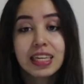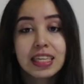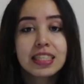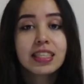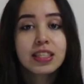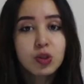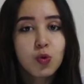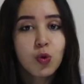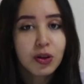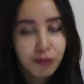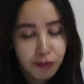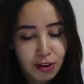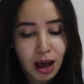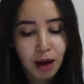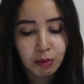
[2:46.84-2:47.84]
Is this one
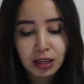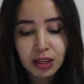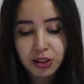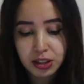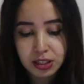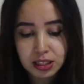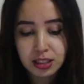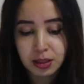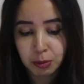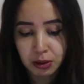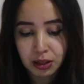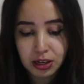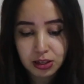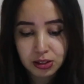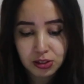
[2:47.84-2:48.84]
family? There are
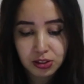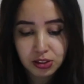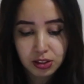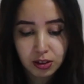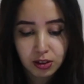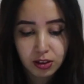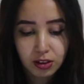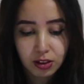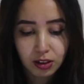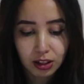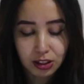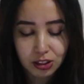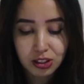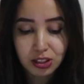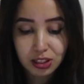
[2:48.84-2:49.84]
siblings? Like